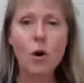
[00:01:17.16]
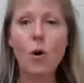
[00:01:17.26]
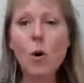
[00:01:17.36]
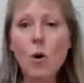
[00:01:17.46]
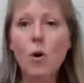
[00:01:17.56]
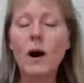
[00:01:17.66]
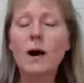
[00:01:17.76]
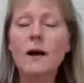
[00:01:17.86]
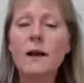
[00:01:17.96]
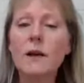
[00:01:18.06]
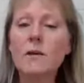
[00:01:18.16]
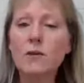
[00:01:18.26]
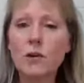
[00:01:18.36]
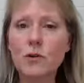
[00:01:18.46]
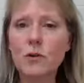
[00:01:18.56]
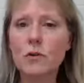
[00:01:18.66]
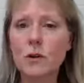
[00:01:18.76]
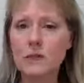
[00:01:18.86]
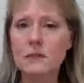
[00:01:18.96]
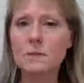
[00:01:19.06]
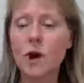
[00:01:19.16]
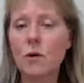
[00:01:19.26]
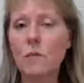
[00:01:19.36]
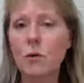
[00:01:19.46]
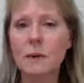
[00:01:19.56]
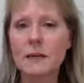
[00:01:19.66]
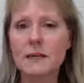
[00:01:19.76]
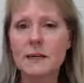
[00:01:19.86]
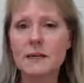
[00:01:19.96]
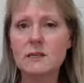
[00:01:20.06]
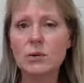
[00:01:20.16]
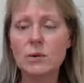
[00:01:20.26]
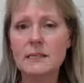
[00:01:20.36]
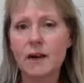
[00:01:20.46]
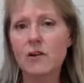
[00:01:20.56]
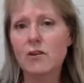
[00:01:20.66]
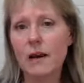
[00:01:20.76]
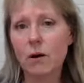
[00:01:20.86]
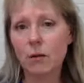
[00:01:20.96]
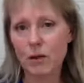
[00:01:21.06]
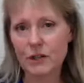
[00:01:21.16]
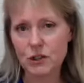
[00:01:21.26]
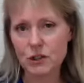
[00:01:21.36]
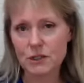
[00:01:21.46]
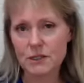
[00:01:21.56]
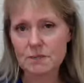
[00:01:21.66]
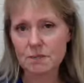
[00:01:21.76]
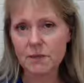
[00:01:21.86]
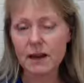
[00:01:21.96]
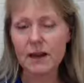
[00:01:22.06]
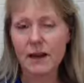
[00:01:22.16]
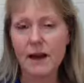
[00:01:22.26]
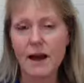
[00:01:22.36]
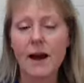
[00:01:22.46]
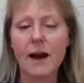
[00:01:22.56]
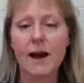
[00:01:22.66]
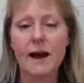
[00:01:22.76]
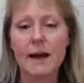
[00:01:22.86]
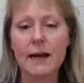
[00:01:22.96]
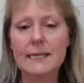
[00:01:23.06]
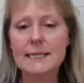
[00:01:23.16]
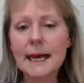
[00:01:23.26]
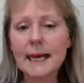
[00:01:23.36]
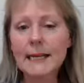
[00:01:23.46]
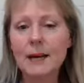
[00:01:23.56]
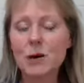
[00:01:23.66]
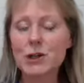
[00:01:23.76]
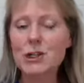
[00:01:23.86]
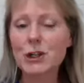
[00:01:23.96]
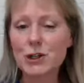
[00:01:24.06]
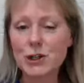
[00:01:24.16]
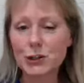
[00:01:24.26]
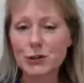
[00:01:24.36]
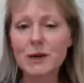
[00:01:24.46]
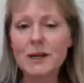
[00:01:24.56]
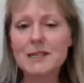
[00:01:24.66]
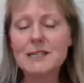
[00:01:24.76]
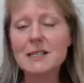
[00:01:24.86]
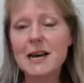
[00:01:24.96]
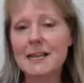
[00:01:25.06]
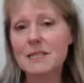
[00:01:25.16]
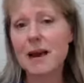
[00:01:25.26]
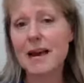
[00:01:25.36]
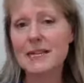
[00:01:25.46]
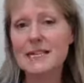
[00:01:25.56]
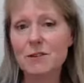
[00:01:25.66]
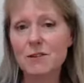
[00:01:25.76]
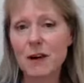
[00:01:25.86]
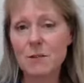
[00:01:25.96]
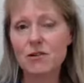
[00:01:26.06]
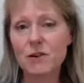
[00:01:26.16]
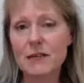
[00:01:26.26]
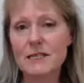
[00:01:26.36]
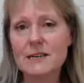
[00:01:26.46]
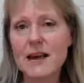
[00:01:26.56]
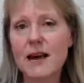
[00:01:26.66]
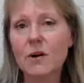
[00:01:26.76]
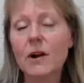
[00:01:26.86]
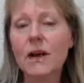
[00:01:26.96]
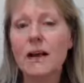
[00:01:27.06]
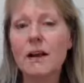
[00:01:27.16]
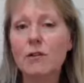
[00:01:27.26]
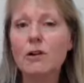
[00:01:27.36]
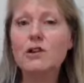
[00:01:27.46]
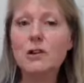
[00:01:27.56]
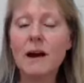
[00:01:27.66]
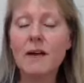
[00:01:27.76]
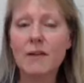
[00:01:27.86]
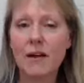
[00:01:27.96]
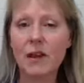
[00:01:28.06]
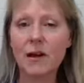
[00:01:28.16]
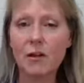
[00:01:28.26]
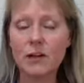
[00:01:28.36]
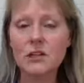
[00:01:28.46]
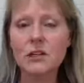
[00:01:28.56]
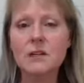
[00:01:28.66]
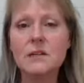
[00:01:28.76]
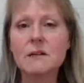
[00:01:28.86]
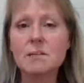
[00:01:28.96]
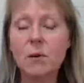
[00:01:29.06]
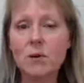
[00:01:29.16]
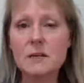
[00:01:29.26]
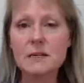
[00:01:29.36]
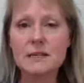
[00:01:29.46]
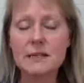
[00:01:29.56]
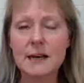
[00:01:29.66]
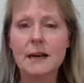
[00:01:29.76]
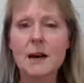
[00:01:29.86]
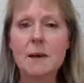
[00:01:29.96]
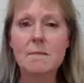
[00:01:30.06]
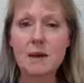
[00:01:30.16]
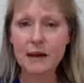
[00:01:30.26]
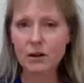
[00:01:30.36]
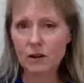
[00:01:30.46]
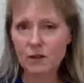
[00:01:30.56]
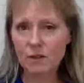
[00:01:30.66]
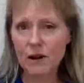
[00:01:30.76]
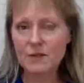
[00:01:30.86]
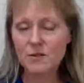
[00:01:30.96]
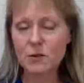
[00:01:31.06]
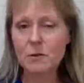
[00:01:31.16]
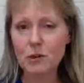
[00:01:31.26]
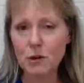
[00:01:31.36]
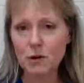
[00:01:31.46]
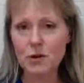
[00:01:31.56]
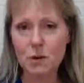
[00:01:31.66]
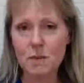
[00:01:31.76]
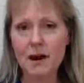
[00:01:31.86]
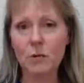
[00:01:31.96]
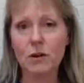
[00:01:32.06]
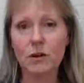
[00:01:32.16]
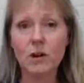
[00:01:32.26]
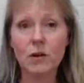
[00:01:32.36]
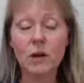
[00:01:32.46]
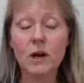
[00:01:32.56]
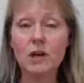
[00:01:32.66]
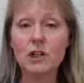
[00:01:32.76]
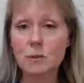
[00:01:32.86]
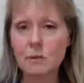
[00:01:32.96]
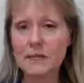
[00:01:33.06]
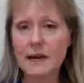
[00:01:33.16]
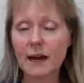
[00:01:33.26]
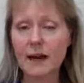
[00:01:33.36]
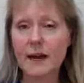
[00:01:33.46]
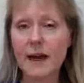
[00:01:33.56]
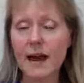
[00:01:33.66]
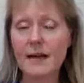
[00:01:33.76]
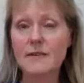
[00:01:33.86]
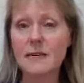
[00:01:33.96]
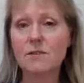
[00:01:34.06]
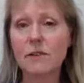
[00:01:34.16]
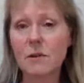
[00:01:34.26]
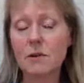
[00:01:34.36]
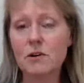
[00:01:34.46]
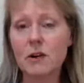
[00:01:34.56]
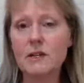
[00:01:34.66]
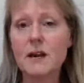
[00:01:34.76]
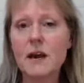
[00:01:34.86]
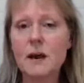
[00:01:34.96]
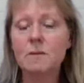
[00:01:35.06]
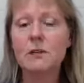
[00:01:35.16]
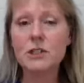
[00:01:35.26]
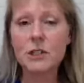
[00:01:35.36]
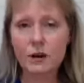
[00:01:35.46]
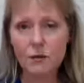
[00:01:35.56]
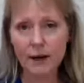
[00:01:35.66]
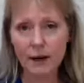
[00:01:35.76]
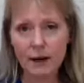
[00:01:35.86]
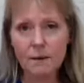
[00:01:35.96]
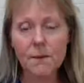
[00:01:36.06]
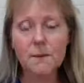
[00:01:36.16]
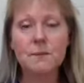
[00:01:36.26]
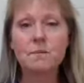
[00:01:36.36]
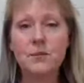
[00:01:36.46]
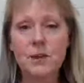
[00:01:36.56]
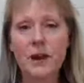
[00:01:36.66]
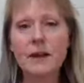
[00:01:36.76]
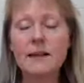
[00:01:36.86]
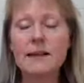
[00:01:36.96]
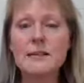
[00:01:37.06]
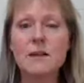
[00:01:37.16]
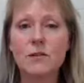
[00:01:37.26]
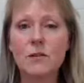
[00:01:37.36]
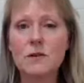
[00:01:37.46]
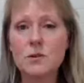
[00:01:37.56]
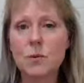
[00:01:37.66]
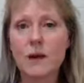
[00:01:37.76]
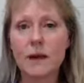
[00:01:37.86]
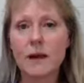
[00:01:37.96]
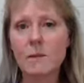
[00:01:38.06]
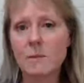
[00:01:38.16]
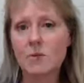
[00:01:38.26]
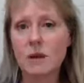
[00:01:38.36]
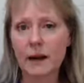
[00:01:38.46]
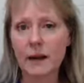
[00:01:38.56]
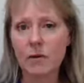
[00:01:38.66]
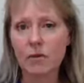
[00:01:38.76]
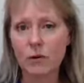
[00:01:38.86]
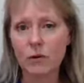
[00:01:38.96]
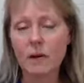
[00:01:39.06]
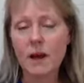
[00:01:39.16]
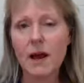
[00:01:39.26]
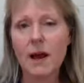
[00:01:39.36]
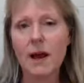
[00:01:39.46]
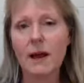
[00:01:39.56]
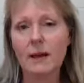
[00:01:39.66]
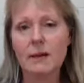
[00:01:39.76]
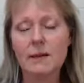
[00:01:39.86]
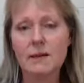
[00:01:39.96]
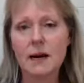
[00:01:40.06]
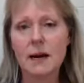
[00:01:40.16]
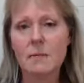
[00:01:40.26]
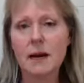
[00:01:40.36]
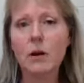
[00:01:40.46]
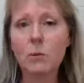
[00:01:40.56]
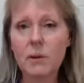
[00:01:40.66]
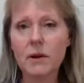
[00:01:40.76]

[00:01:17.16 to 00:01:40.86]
or if you've got some comorbidities or secondary health issues. Secondly, what you can do is take some anti-inflammatories. Now, if you do have other health issues, it's important to seek medical advice from your doctor about whether you should be taking anti-inflammatories, but generally, taking these in the first week can be really helpful and help